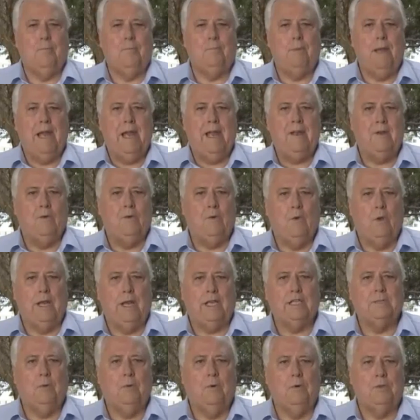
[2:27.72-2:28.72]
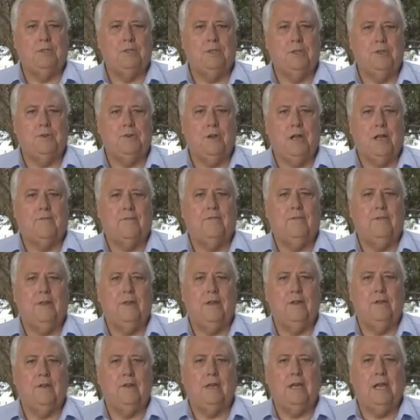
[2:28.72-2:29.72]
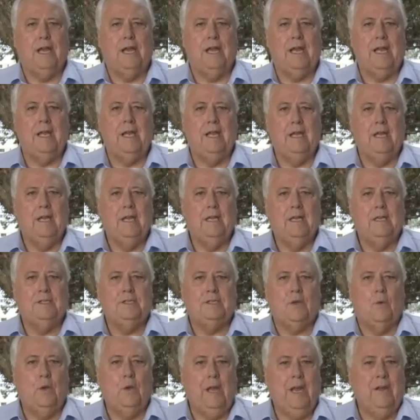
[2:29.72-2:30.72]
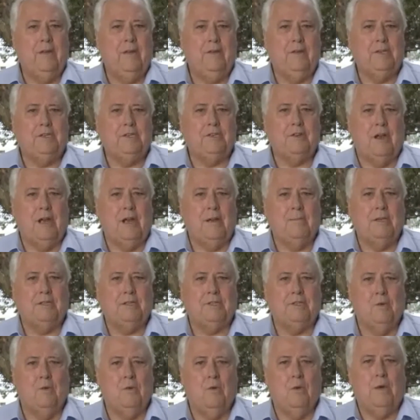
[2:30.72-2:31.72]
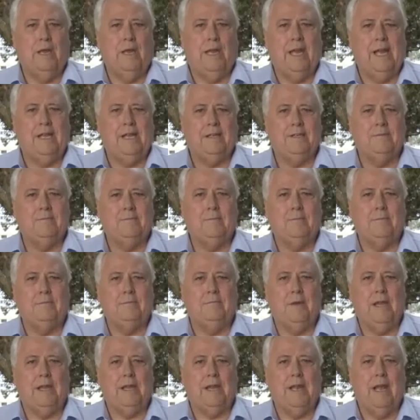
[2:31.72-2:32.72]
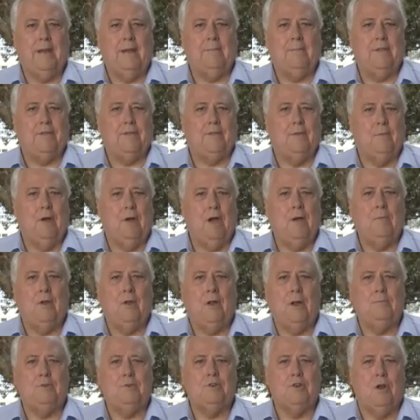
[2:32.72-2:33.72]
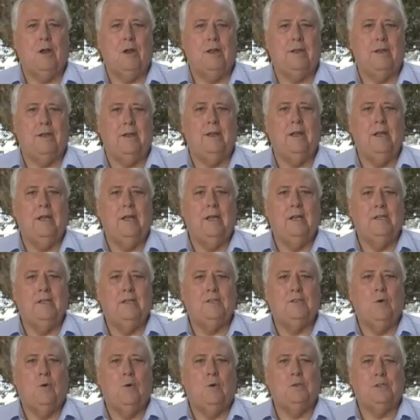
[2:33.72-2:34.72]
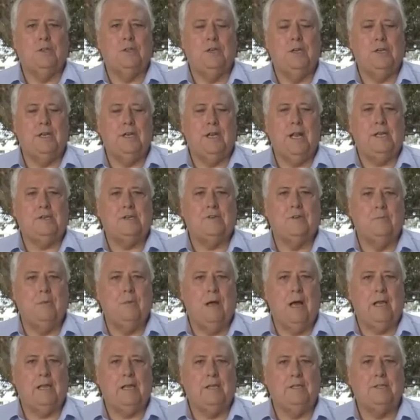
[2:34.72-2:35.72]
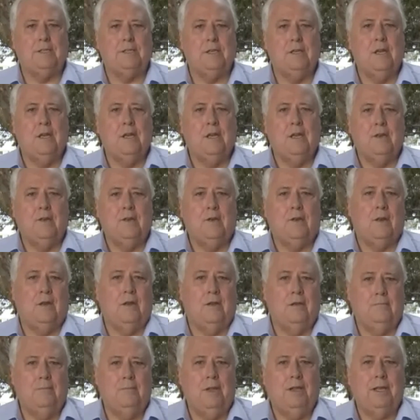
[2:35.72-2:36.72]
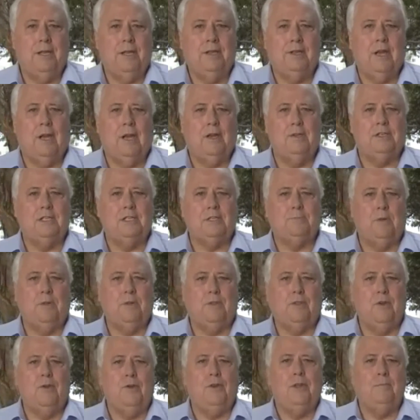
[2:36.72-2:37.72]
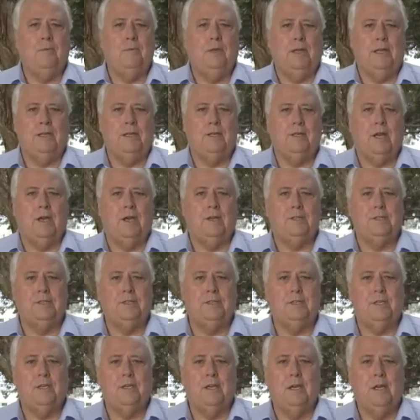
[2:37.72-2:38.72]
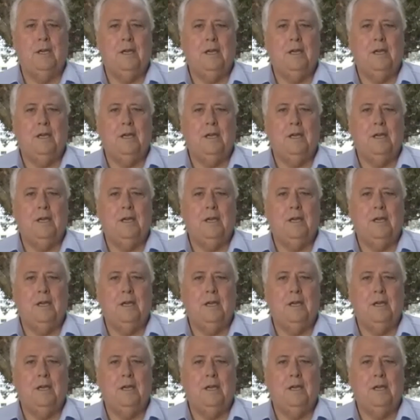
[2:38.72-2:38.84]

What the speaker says: a ban on all exports of the drug for the UK. So we here in Australia must do all we can to make it happen. At the moment, I'm trying to source on international markets not 1 million doses, but 30 million doses.